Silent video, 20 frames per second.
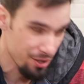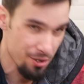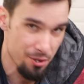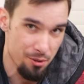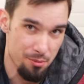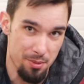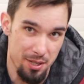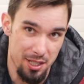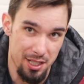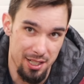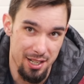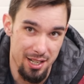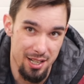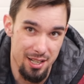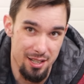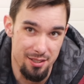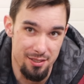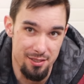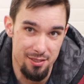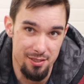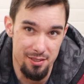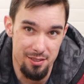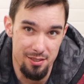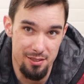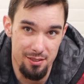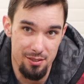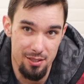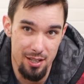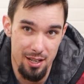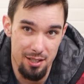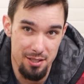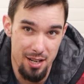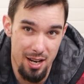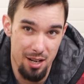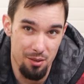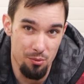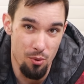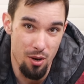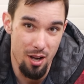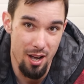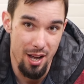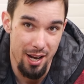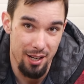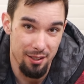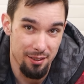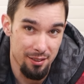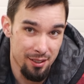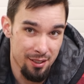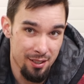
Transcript: 32, but it is a 10 wide.